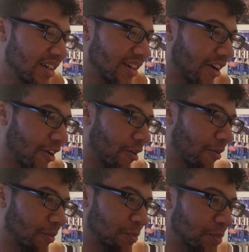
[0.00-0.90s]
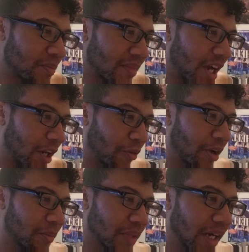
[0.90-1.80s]
um,
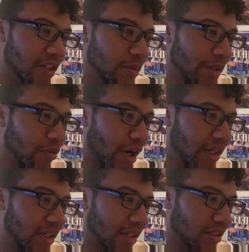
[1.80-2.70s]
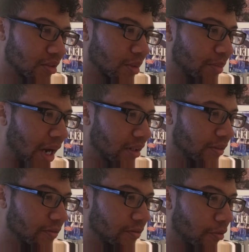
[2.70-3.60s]
anyway, that could be why he got so
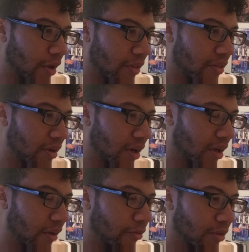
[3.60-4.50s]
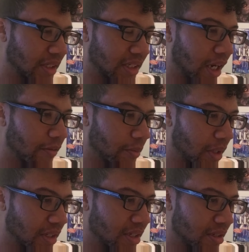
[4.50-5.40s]
combative with uh, everyone aside from
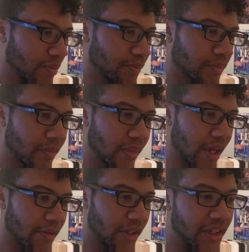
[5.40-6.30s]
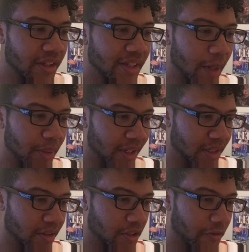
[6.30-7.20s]
us. I think he did that
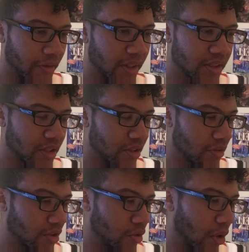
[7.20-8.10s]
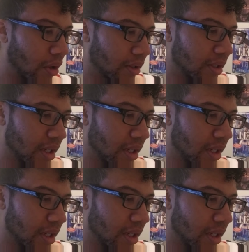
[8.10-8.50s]
because those feelings are so strong.